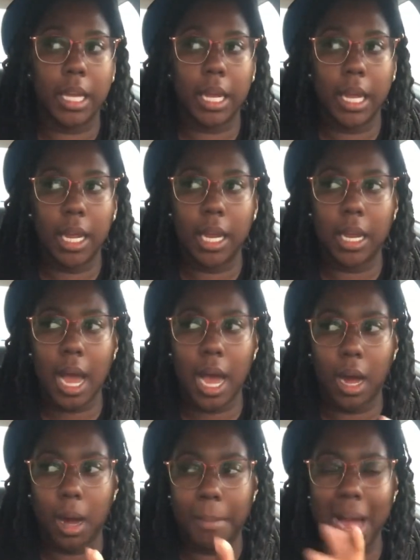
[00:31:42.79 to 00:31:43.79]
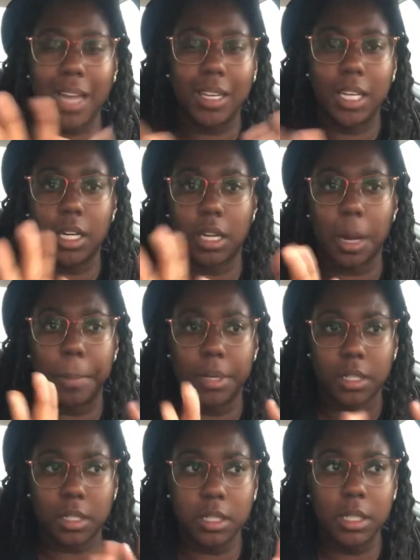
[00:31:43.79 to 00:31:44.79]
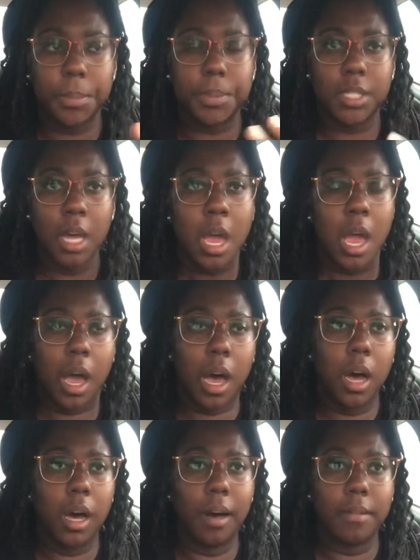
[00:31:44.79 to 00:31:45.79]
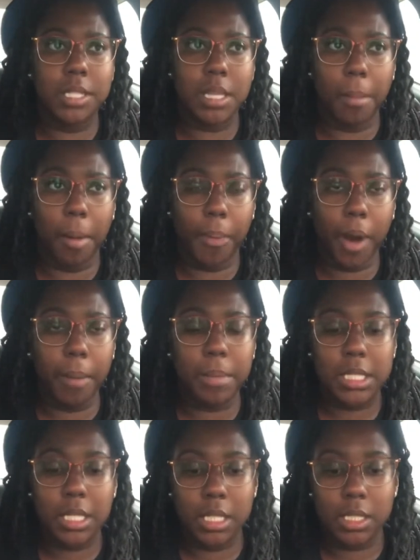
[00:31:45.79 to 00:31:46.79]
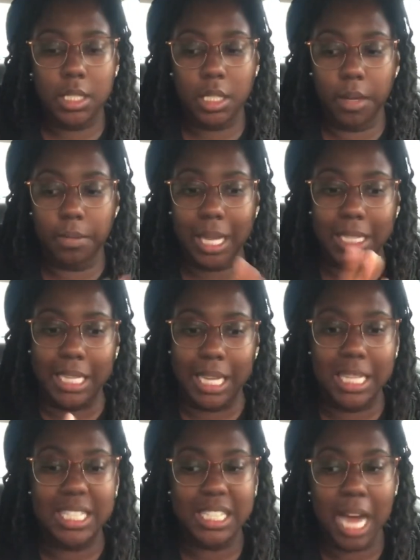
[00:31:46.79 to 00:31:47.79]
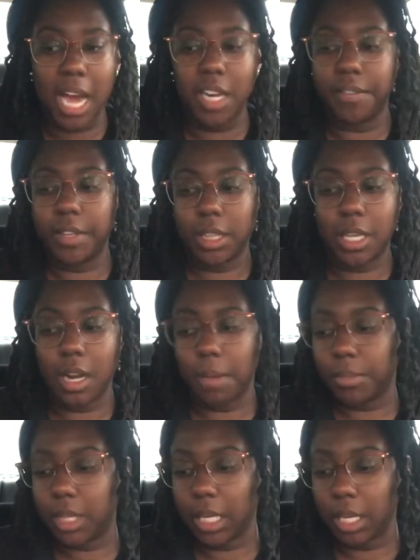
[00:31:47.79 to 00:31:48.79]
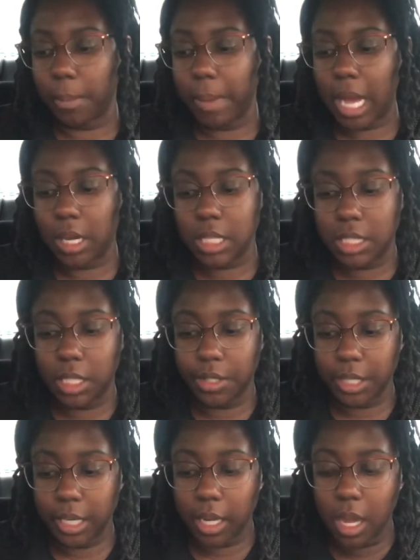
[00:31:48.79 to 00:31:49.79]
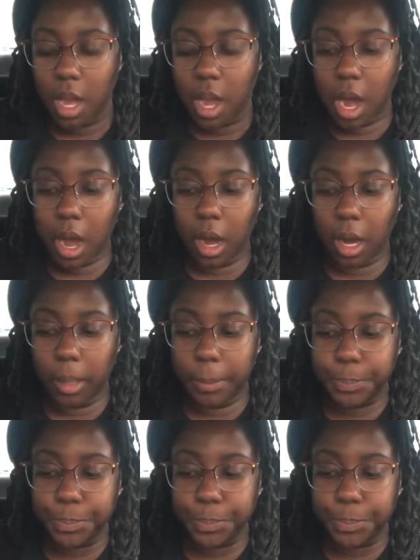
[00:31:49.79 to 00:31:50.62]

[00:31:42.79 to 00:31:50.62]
and um, I did a couple of clips of some apartments and stuff like the inside of it that I'm thinking about considering um,